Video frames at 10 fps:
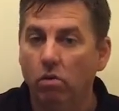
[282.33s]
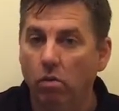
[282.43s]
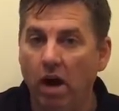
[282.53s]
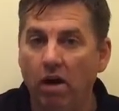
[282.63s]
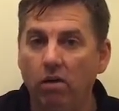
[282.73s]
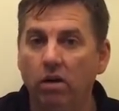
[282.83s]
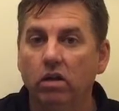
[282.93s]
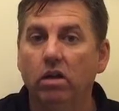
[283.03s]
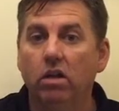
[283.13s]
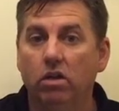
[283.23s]
Well,
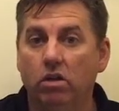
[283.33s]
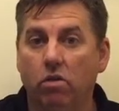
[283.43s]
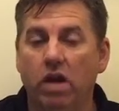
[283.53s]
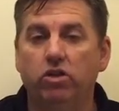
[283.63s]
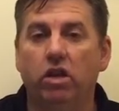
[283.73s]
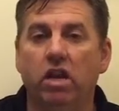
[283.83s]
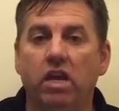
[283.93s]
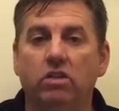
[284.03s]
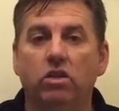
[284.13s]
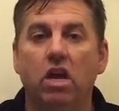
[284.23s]
the question
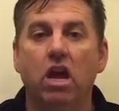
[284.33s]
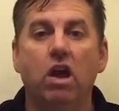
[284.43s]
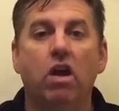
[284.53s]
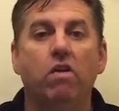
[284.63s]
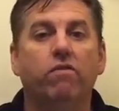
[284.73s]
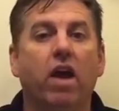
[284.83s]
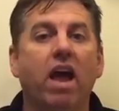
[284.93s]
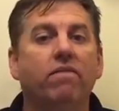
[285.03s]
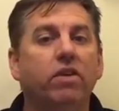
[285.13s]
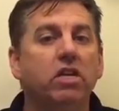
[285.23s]
is, for
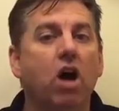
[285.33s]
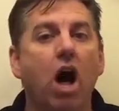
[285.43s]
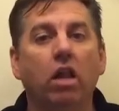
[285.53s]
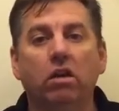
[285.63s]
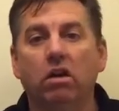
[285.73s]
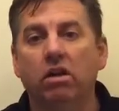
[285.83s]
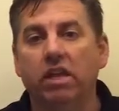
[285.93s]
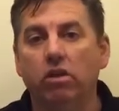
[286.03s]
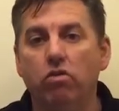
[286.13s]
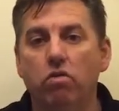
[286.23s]
every dollar
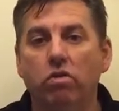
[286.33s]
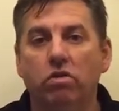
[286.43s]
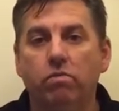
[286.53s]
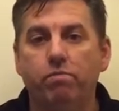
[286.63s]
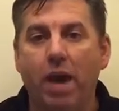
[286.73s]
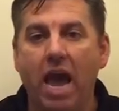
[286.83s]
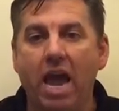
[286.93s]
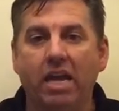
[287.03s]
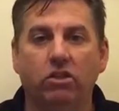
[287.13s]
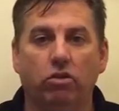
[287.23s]
that you
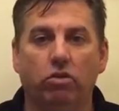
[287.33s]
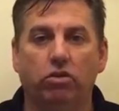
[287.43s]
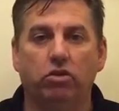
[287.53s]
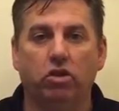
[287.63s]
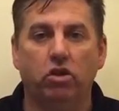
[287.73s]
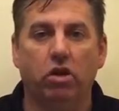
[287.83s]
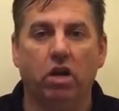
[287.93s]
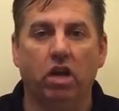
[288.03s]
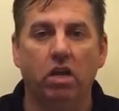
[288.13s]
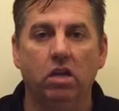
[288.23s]
pay in Social
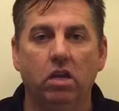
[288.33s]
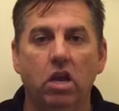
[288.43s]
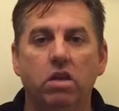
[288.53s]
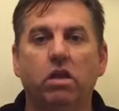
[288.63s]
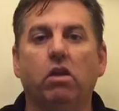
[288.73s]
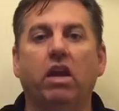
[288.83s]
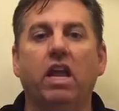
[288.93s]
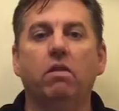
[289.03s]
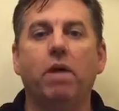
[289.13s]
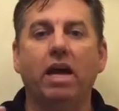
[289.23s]
Security, that you're
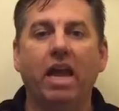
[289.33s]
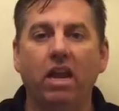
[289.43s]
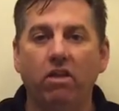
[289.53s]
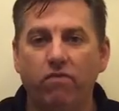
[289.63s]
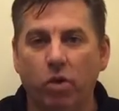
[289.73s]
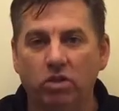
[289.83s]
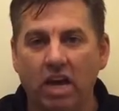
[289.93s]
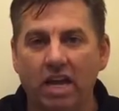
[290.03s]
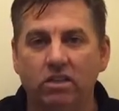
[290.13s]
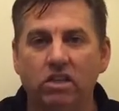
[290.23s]
getting back 84
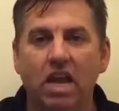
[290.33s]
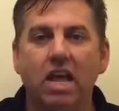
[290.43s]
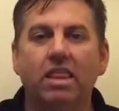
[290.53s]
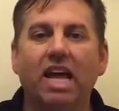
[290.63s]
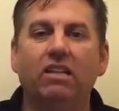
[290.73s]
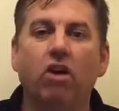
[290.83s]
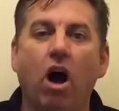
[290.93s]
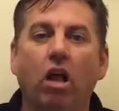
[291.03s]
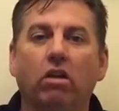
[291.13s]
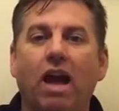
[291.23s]
cents, that
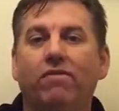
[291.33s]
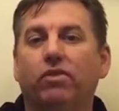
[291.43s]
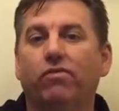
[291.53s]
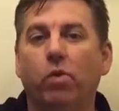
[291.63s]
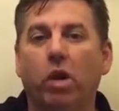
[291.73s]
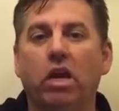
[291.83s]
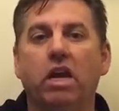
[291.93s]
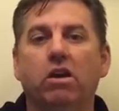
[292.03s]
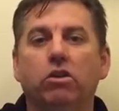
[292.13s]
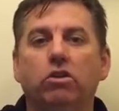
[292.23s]
dollar after 40
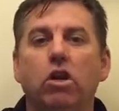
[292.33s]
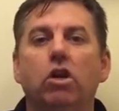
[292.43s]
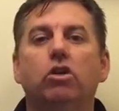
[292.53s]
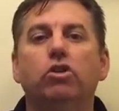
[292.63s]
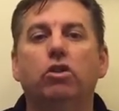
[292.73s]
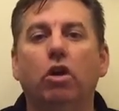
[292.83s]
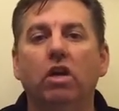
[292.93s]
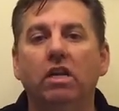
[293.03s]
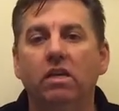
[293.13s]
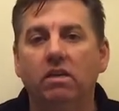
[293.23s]
years should turn
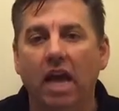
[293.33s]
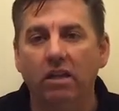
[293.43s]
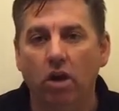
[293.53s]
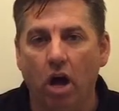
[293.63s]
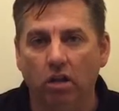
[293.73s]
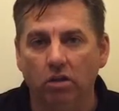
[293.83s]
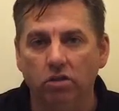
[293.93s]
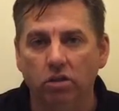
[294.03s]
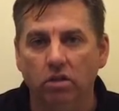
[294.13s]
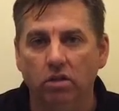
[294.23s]
into $10.